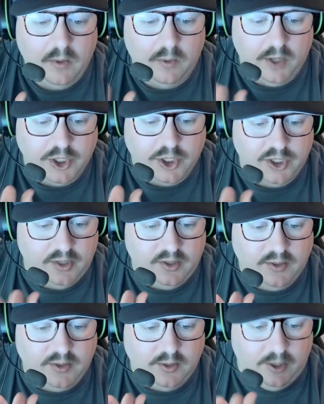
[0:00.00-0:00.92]
We'll let
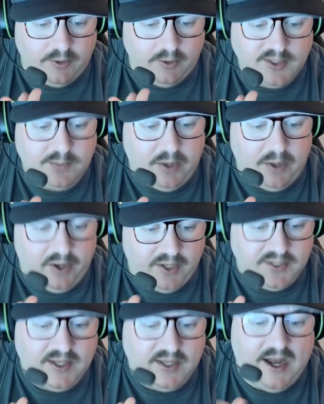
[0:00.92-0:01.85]
you,
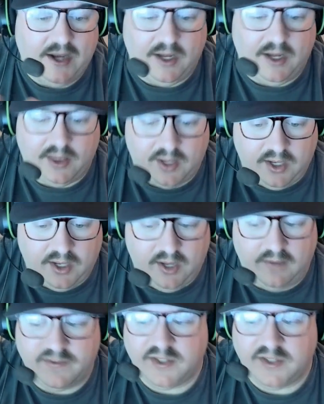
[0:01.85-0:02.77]
experience that, get the
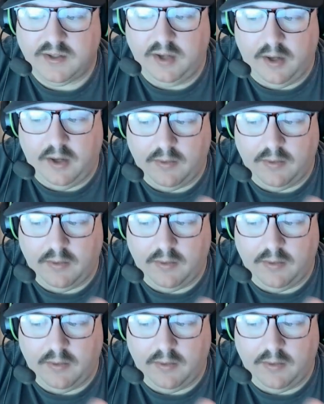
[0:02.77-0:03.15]
gifts,